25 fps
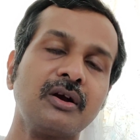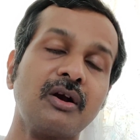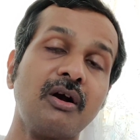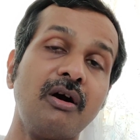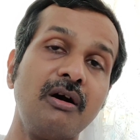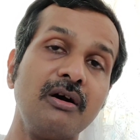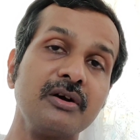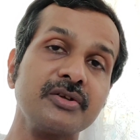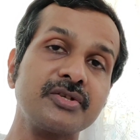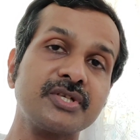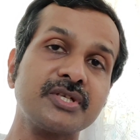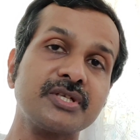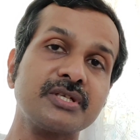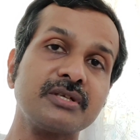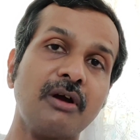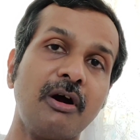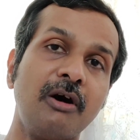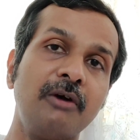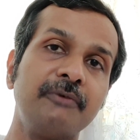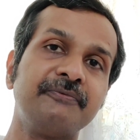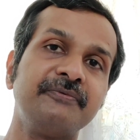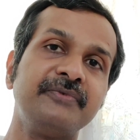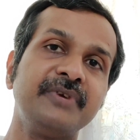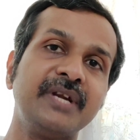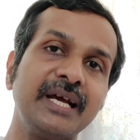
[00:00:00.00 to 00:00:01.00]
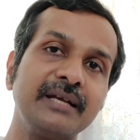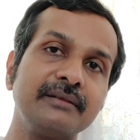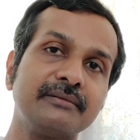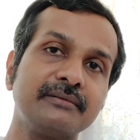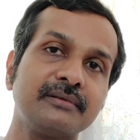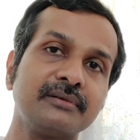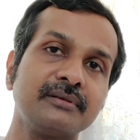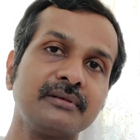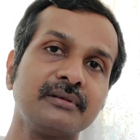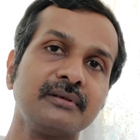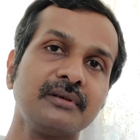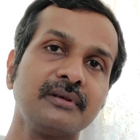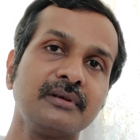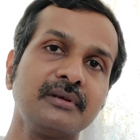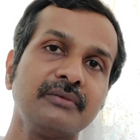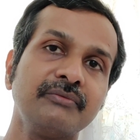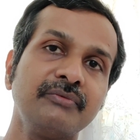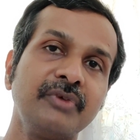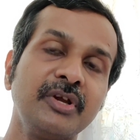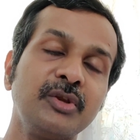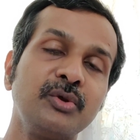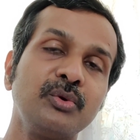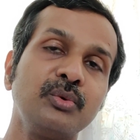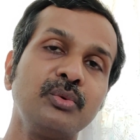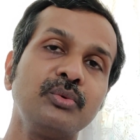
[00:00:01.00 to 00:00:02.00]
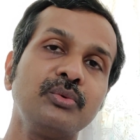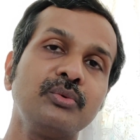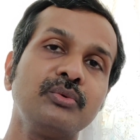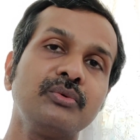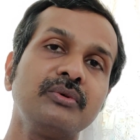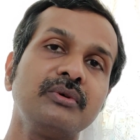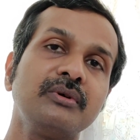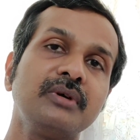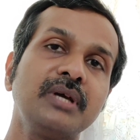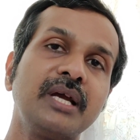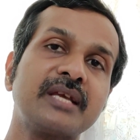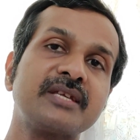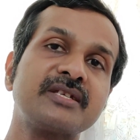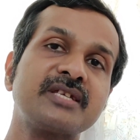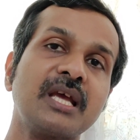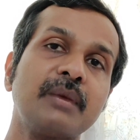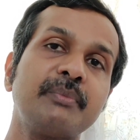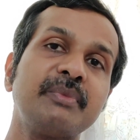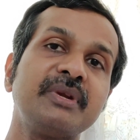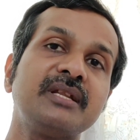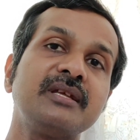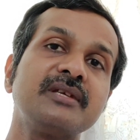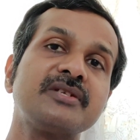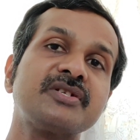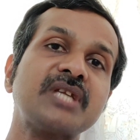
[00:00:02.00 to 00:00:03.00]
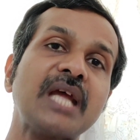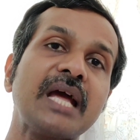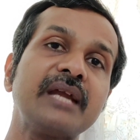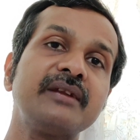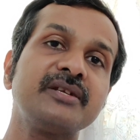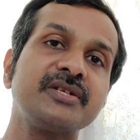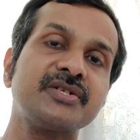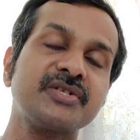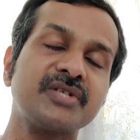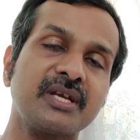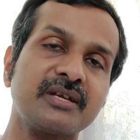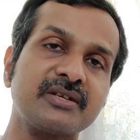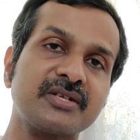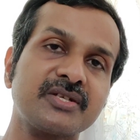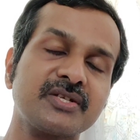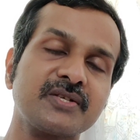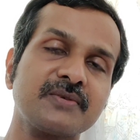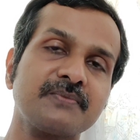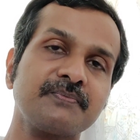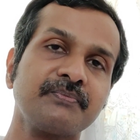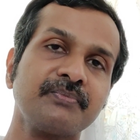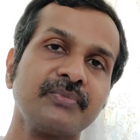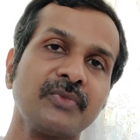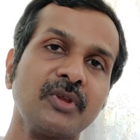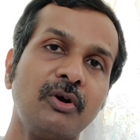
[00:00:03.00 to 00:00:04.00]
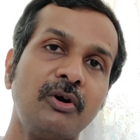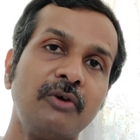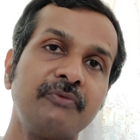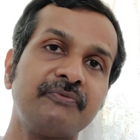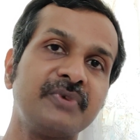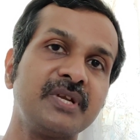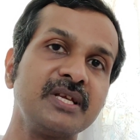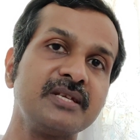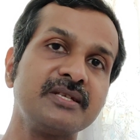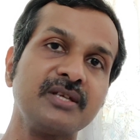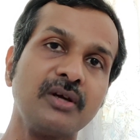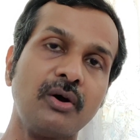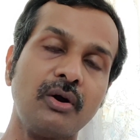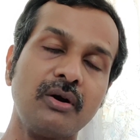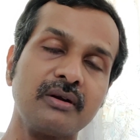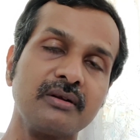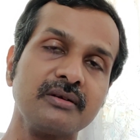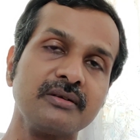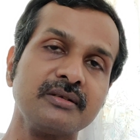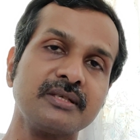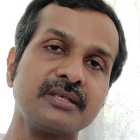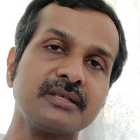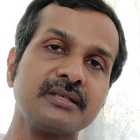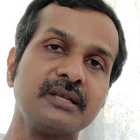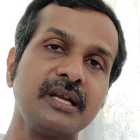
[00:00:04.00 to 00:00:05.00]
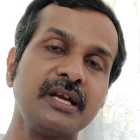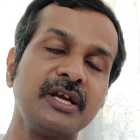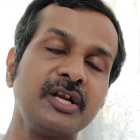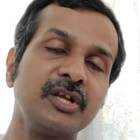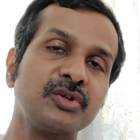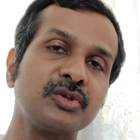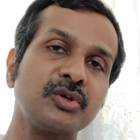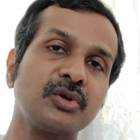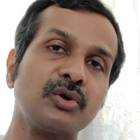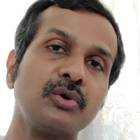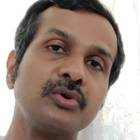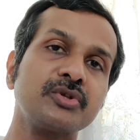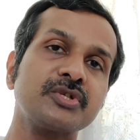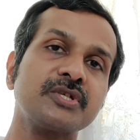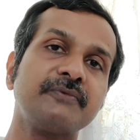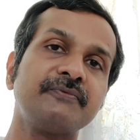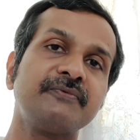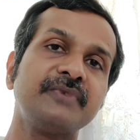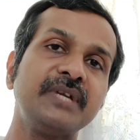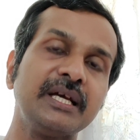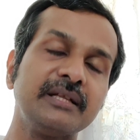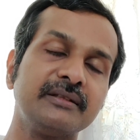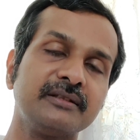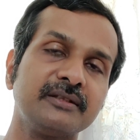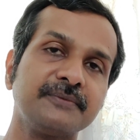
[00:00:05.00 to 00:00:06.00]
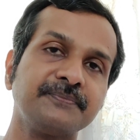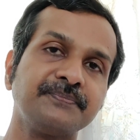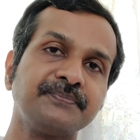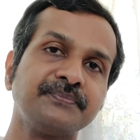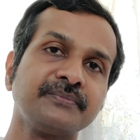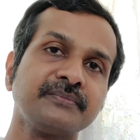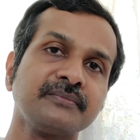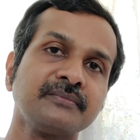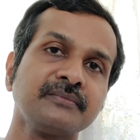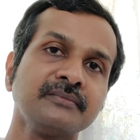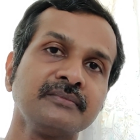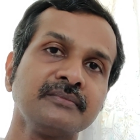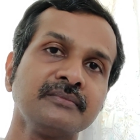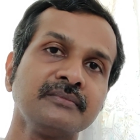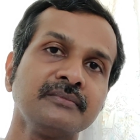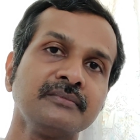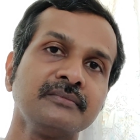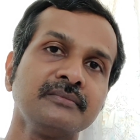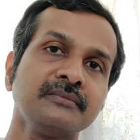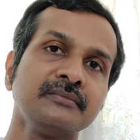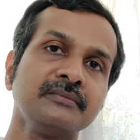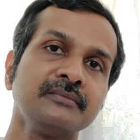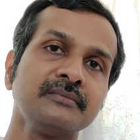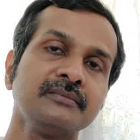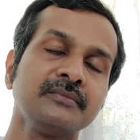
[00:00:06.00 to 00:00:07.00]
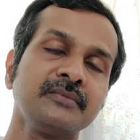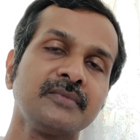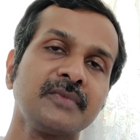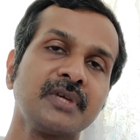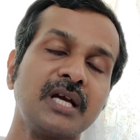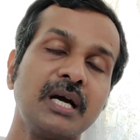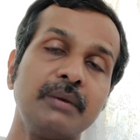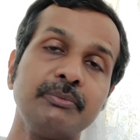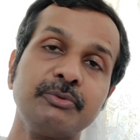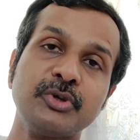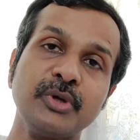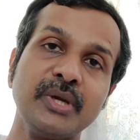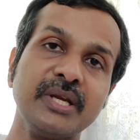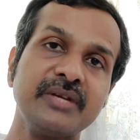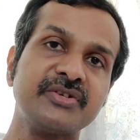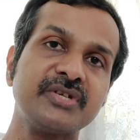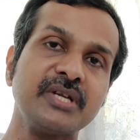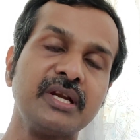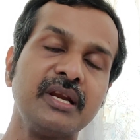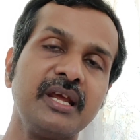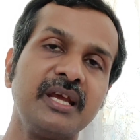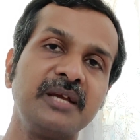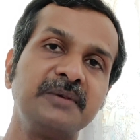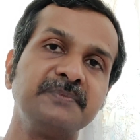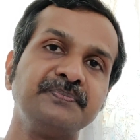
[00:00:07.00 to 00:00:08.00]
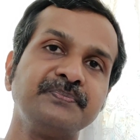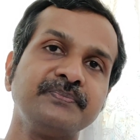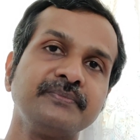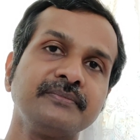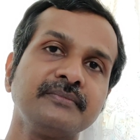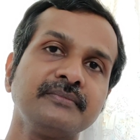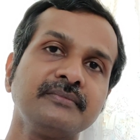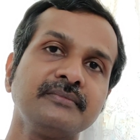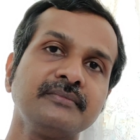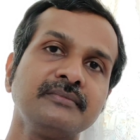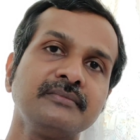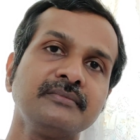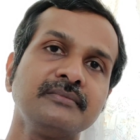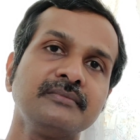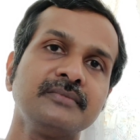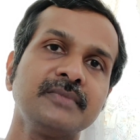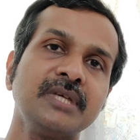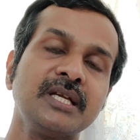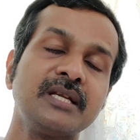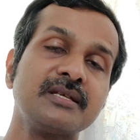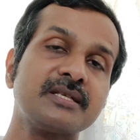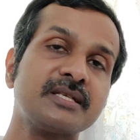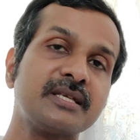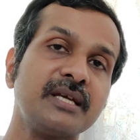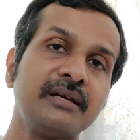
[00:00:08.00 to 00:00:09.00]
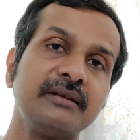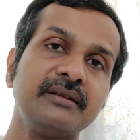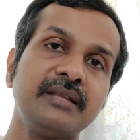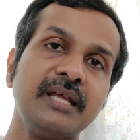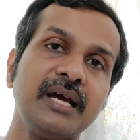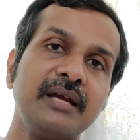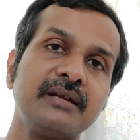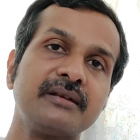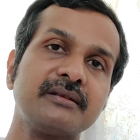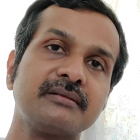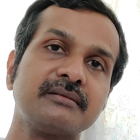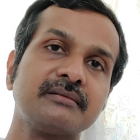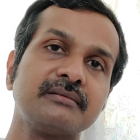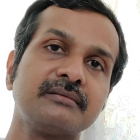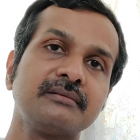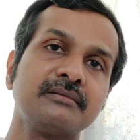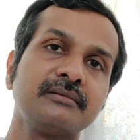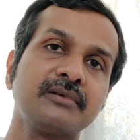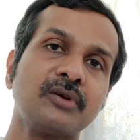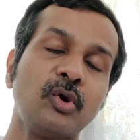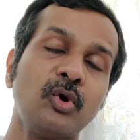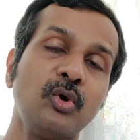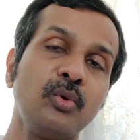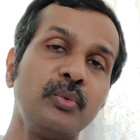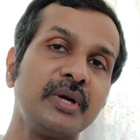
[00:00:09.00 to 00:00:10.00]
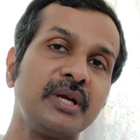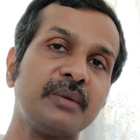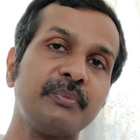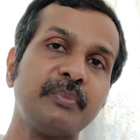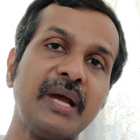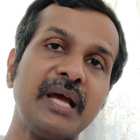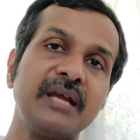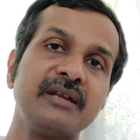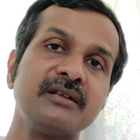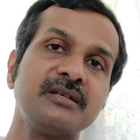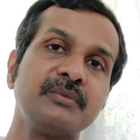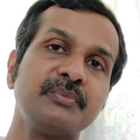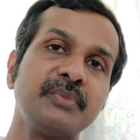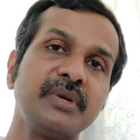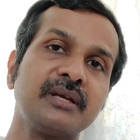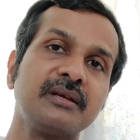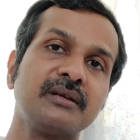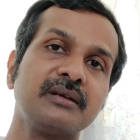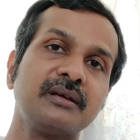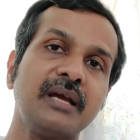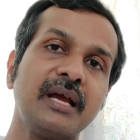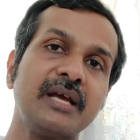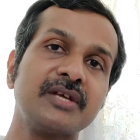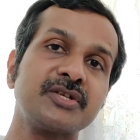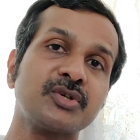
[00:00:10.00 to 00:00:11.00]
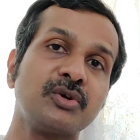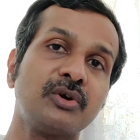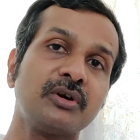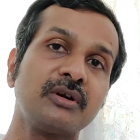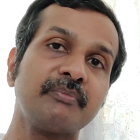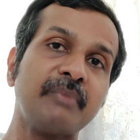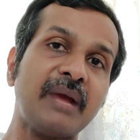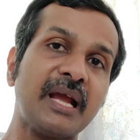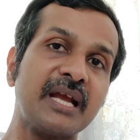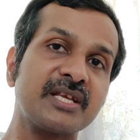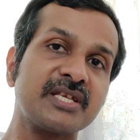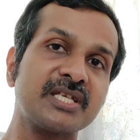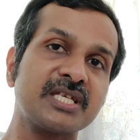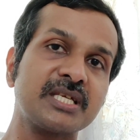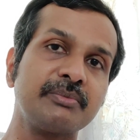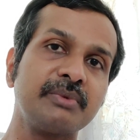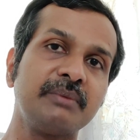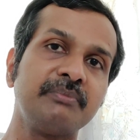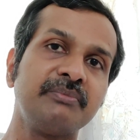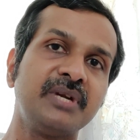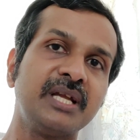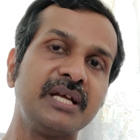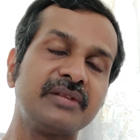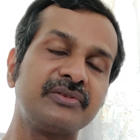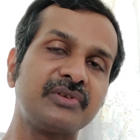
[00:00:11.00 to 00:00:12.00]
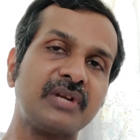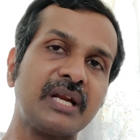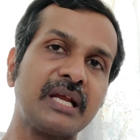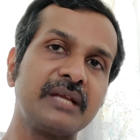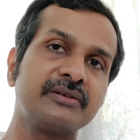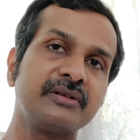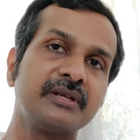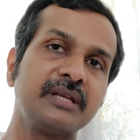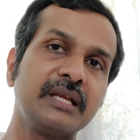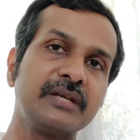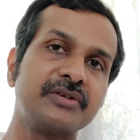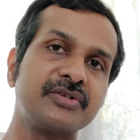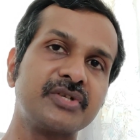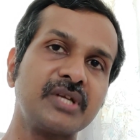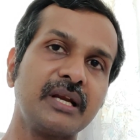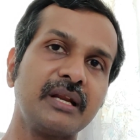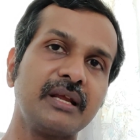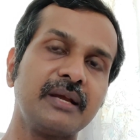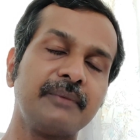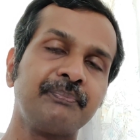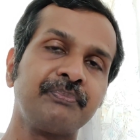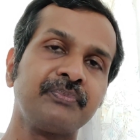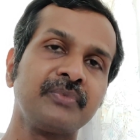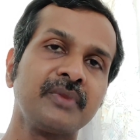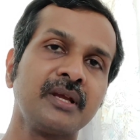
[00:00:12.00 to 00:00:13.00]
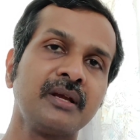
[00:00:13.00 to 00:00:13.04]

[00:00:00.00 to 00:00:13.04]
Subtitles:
cause of death when you examine the statistics of disorders leading to cause of death. Come to Italy. It is said that COVID pandemic has got maximum death rate in Italy.